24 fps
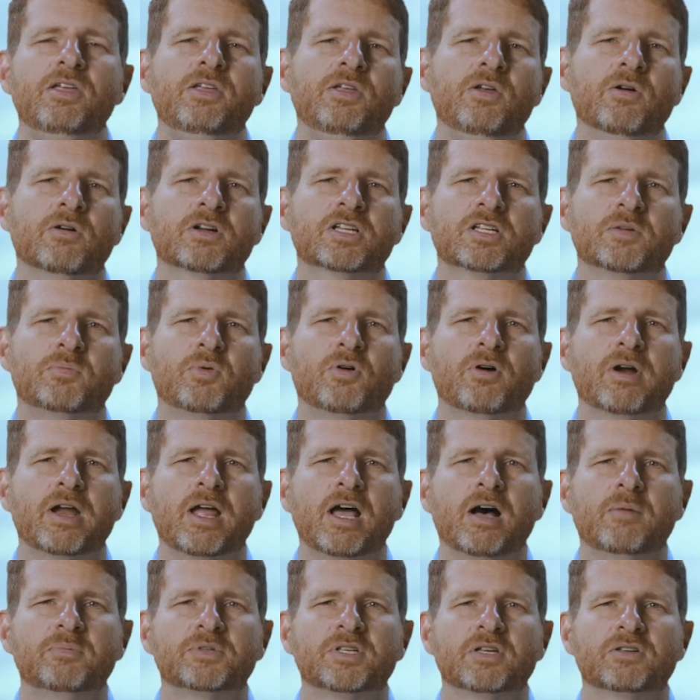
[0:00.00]
Your support
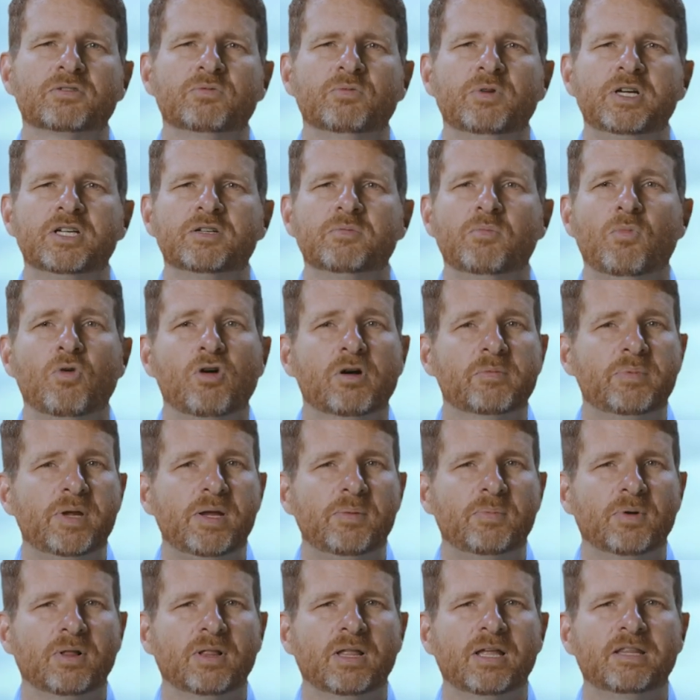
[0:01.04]
helps us reach more
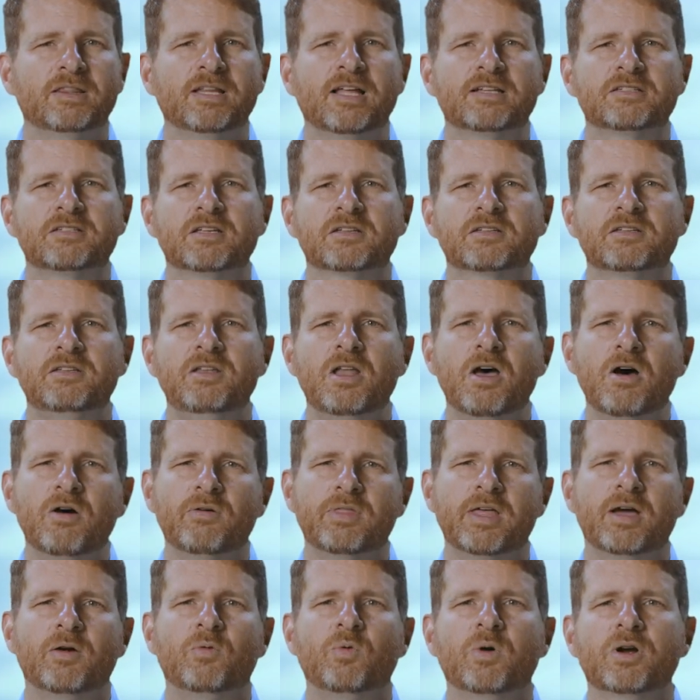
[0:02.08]
people and lets us know
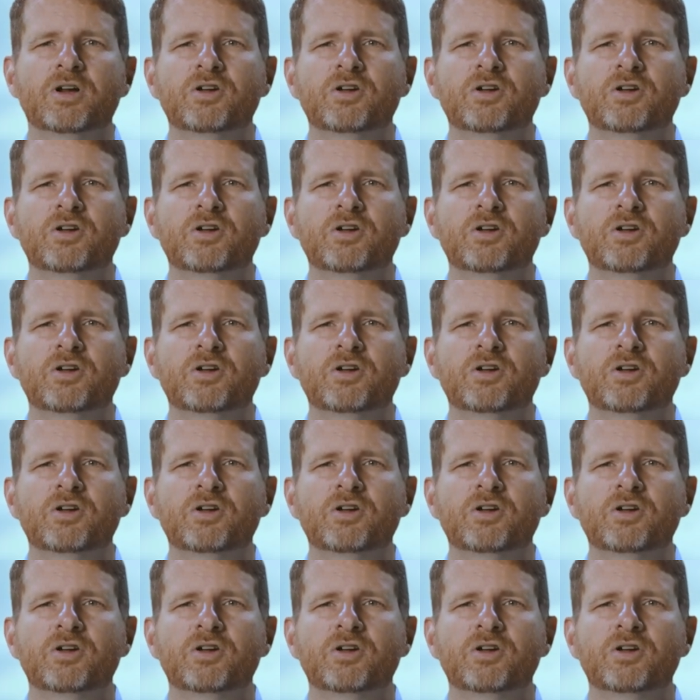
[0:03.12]
that we're